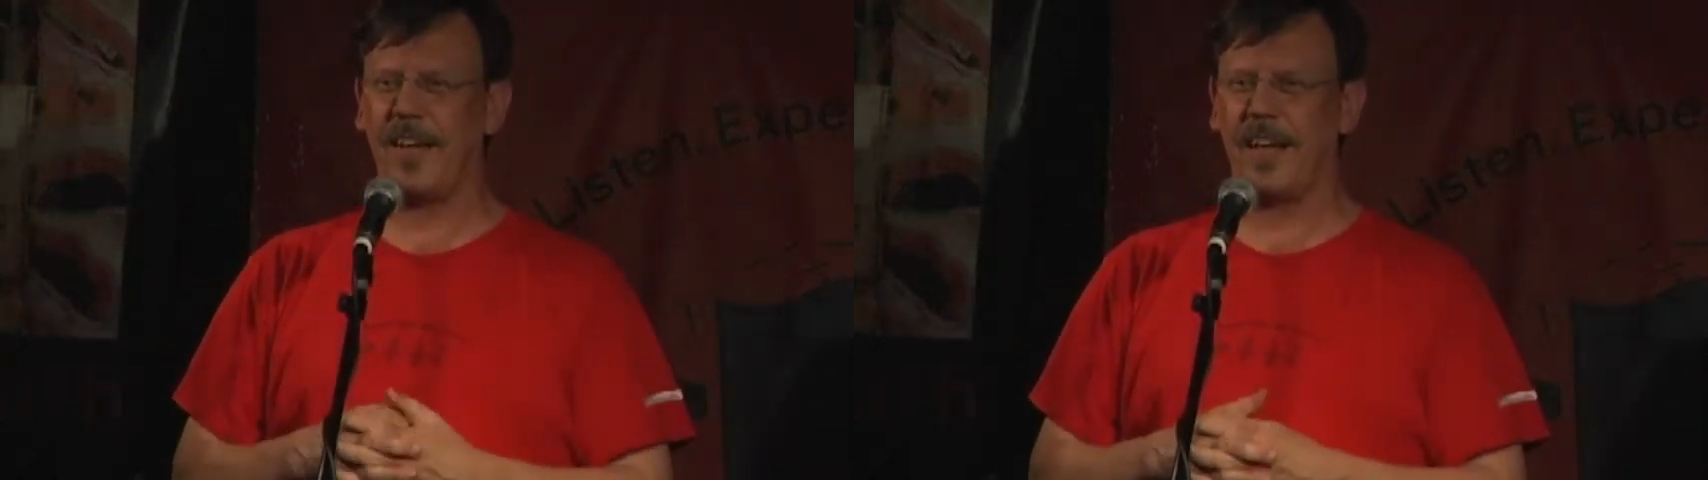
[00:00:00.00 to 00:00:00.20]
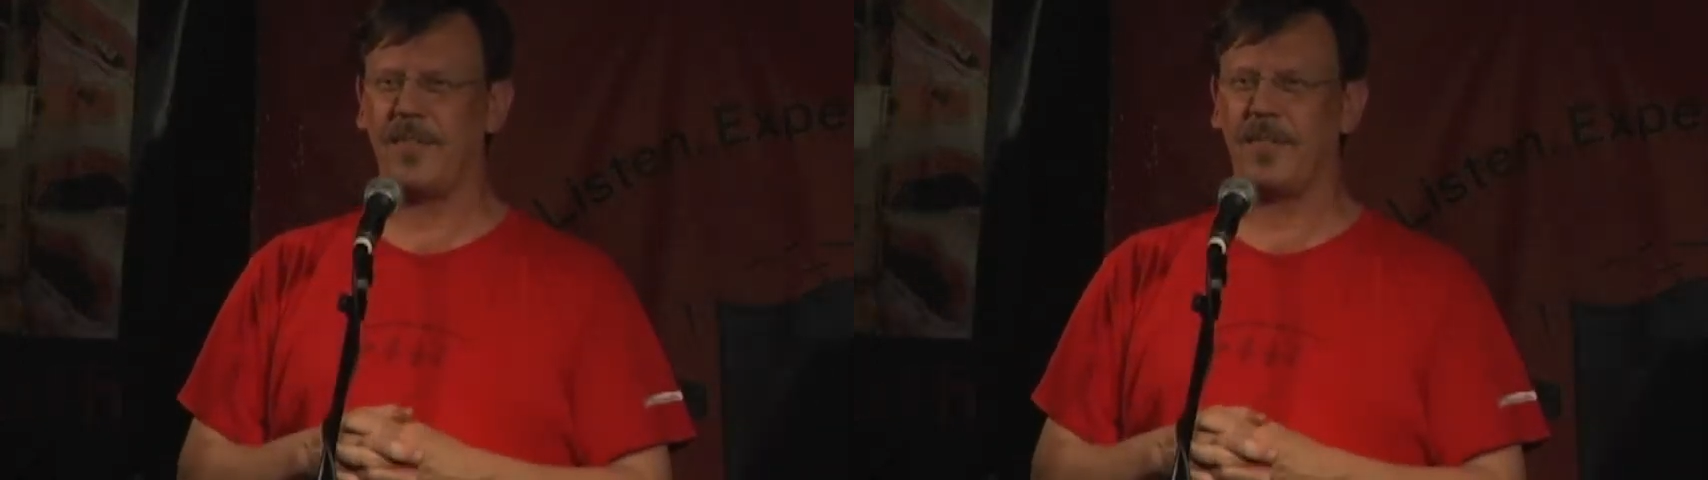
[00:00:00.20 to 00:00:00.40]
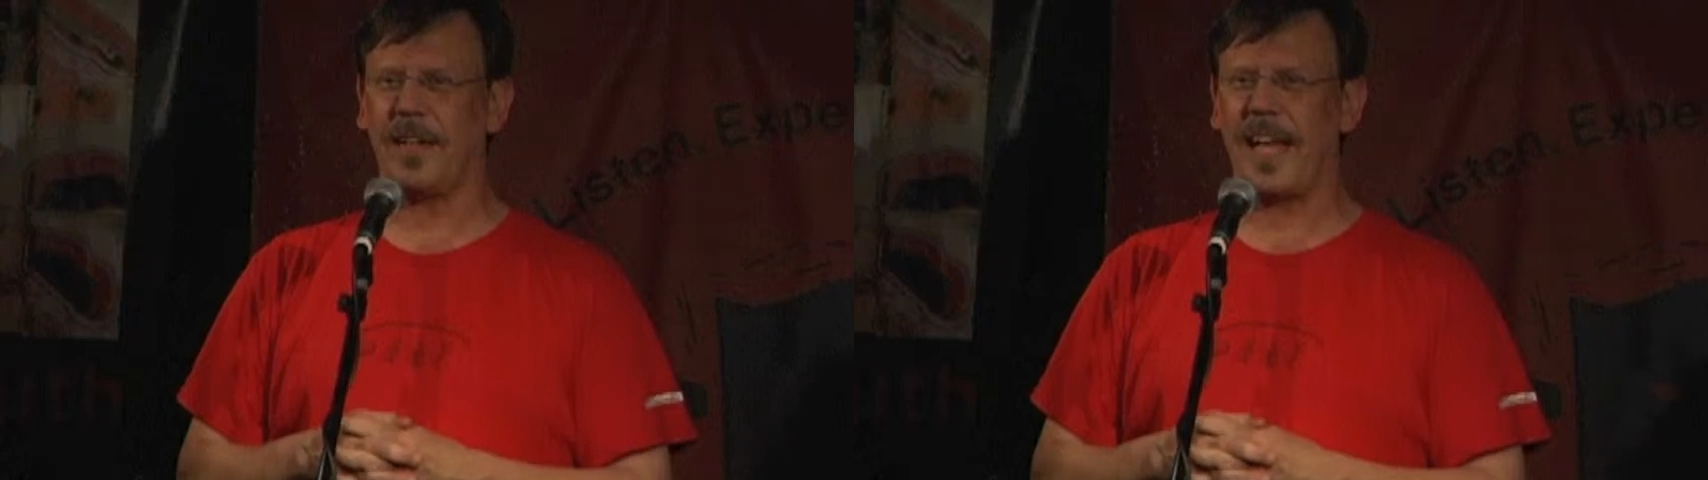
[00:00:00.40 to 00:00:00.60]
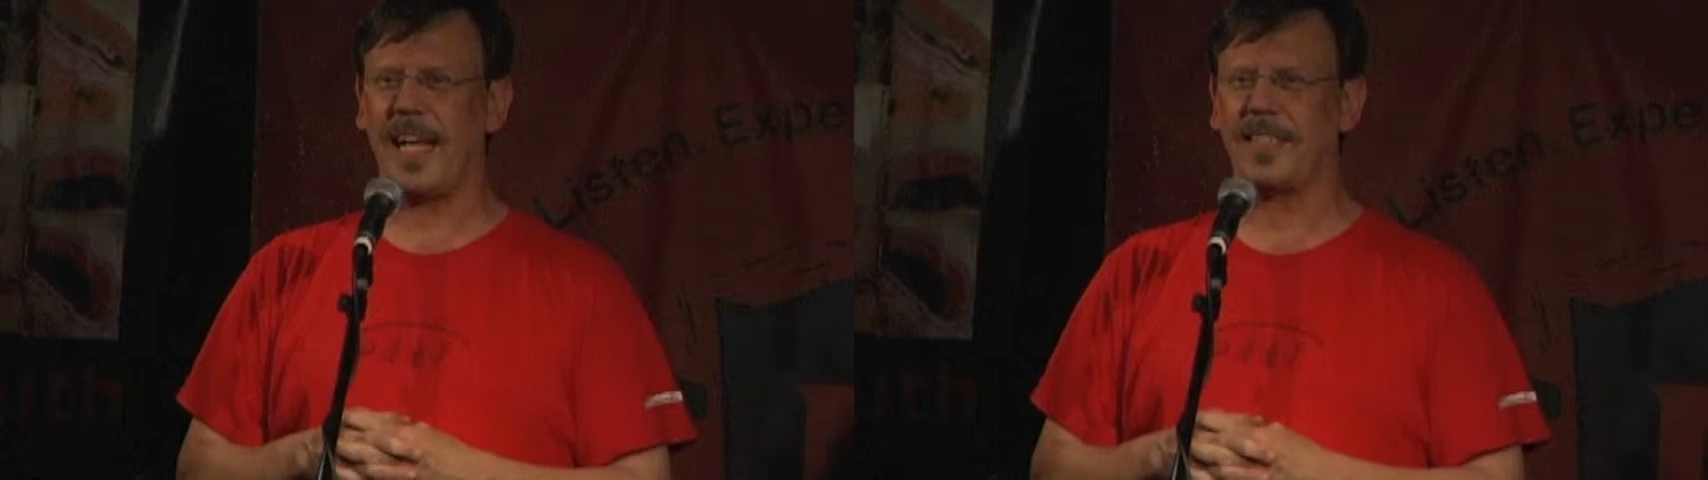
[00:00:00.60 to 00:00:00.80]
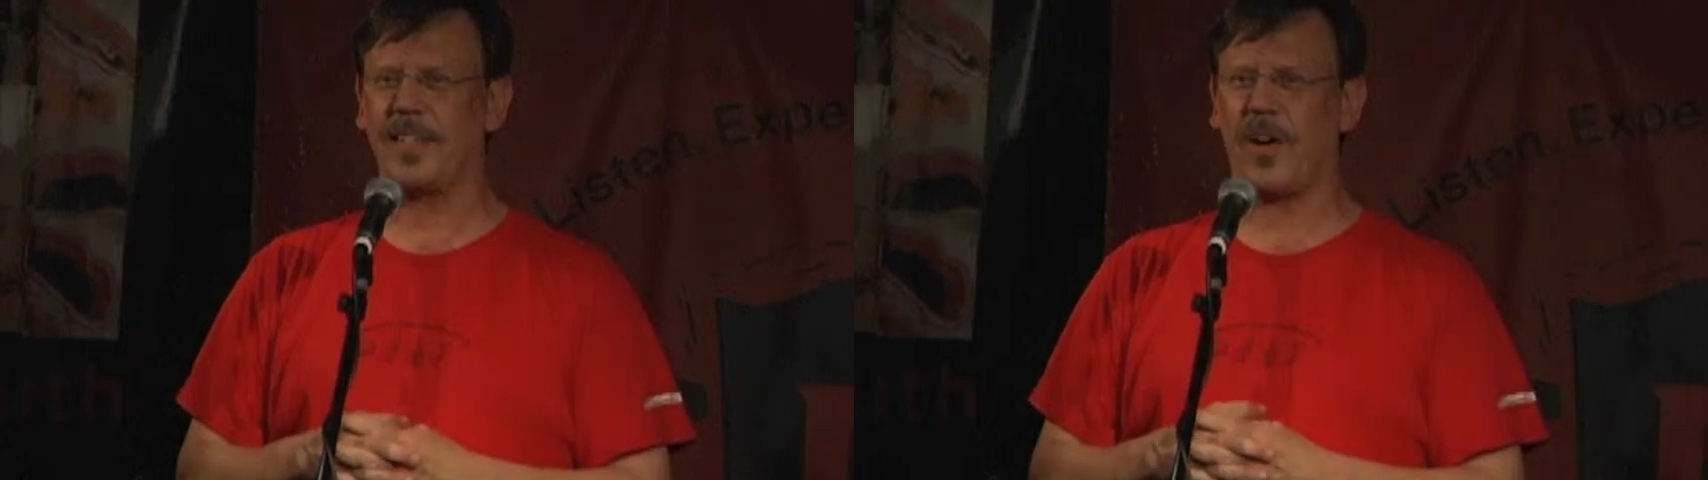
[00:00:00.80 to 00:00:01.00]
and
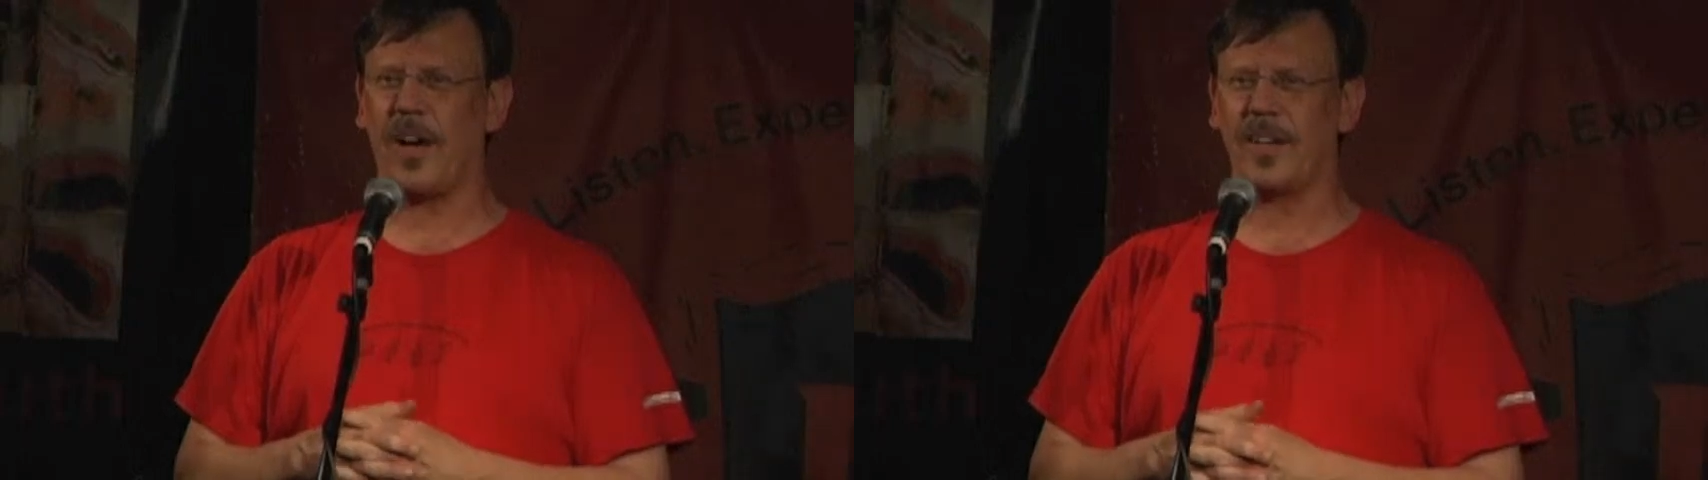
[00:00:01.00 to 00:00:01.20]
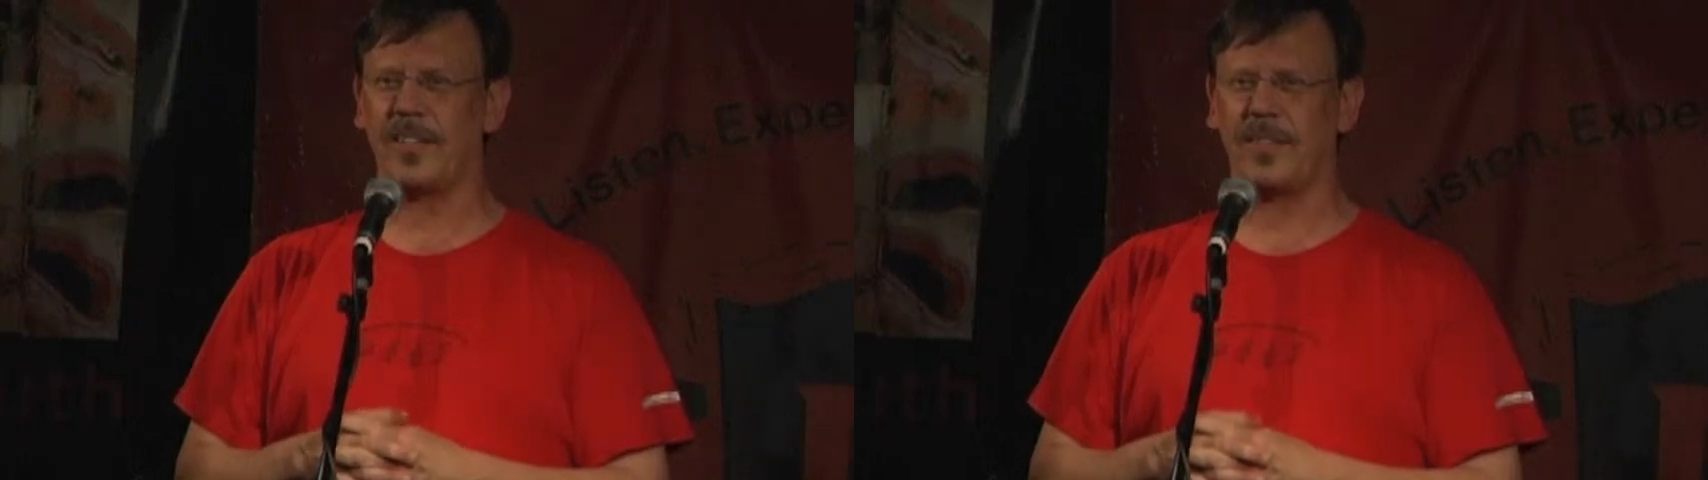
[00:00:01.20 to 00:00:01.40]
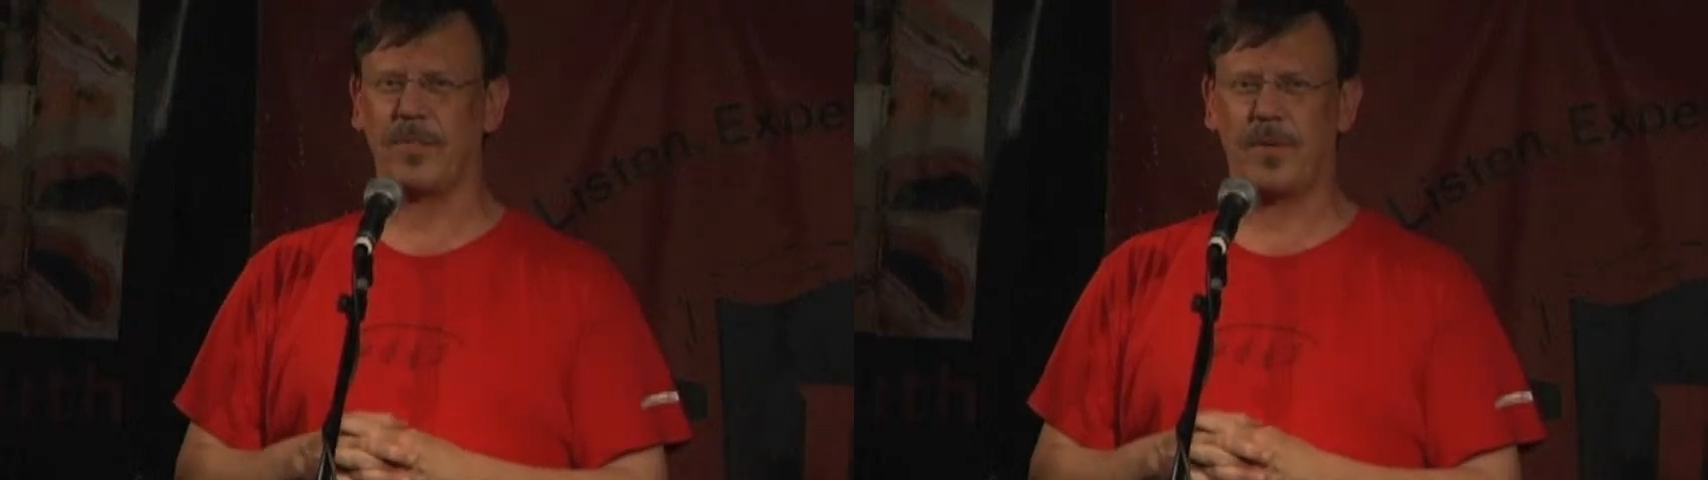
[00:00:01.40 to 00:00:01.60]
last August,